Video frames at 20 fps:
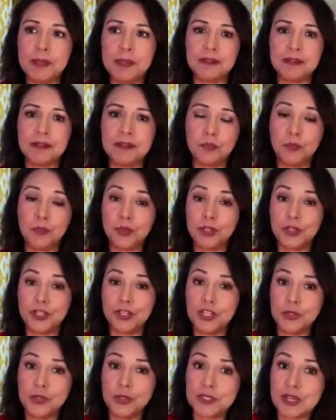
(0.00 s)
and we're
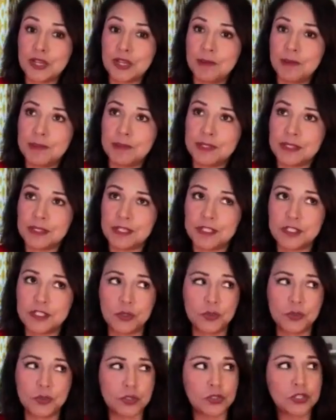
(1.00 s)
going to use time as an
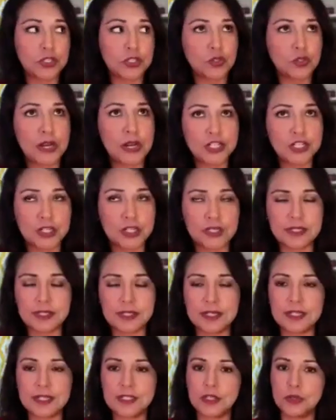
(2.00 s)
excuse or distraction as
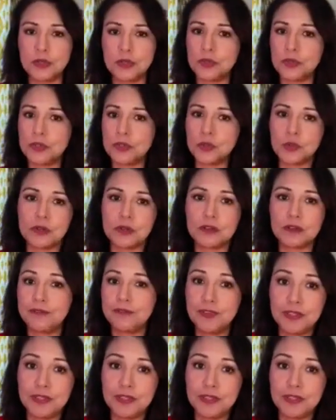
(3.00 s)
an excuse or